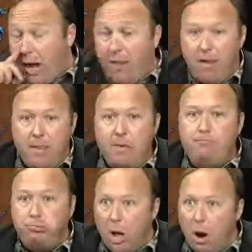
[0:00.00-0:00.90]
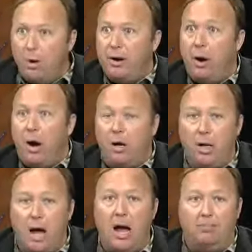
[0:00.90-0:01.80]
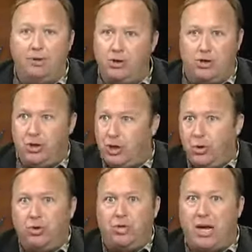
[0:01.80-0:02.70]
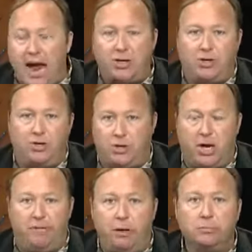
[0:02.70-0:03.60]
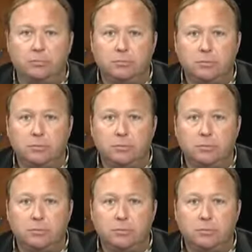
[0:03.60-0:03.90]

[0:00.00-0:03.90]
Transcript: And then they blow it all up, just huge caches of it.